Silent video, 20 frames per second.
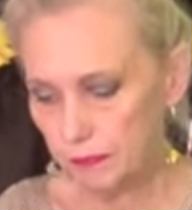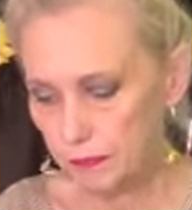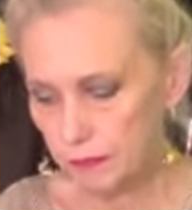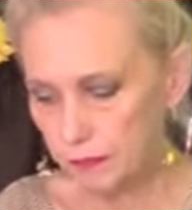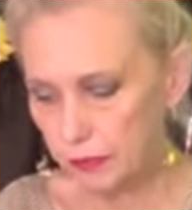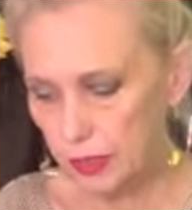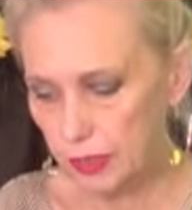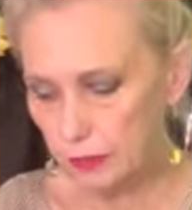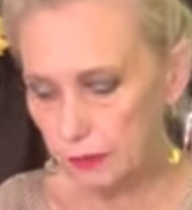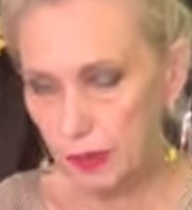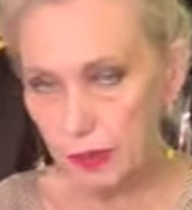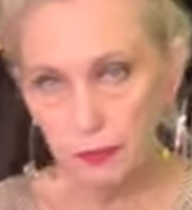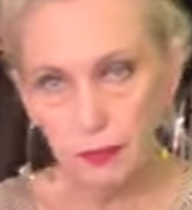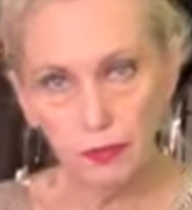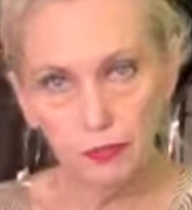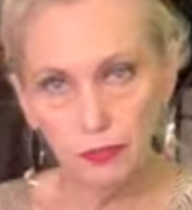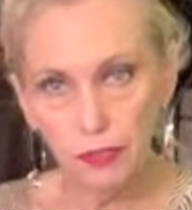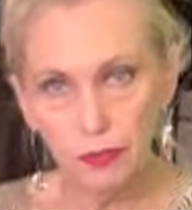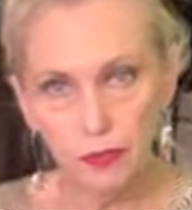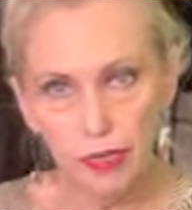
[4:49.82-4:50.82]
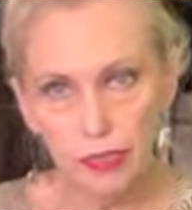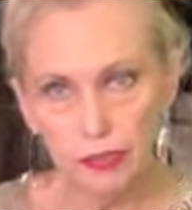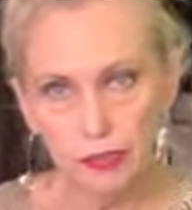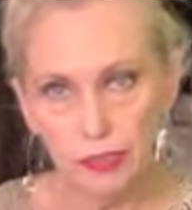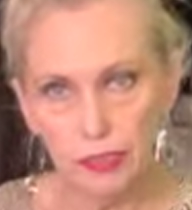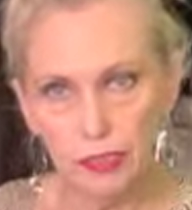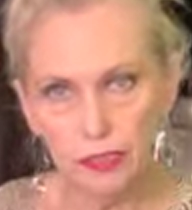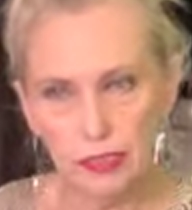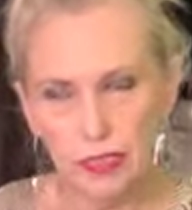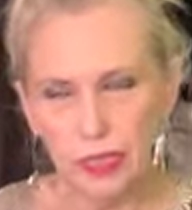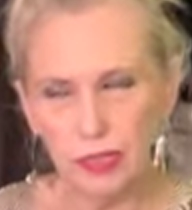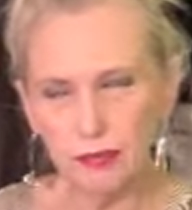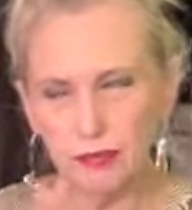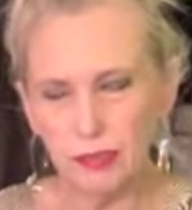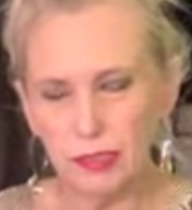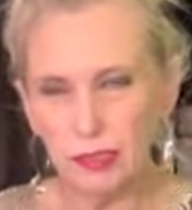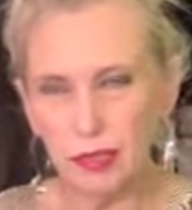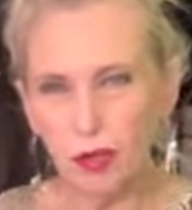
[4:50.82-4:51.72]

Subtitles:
But the people at Fragrantica thought it was